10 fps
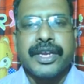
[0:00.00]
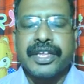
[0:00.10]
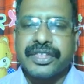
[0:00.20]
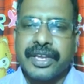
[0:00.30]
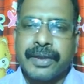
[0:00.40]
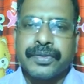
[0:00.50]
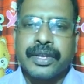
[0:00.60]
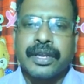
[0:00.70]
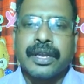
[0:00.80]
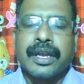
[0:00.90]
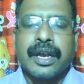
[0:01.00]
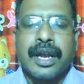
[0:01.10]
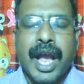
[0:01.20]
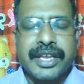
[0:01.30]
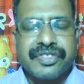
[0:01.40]
It is the
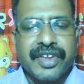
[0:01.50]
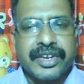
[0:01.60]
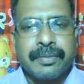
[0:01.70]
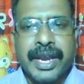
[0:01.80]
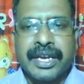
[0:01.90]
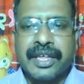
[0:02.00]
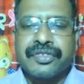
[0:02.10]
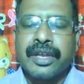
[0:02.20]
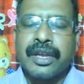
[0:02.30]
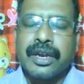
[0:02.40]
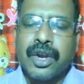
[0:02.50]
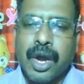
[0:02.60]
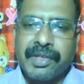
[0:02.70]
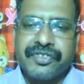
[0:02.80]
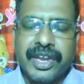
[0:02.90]
highest item minus
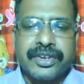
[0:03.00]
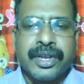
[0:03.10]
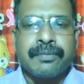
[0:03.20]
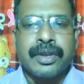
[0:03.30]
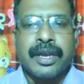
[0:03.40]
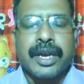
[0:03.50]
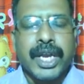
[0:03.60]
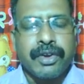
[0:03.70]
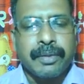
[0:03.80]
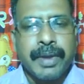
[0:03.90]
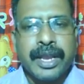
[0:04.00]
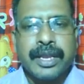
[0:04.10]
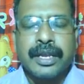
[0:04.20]
lowest item divided by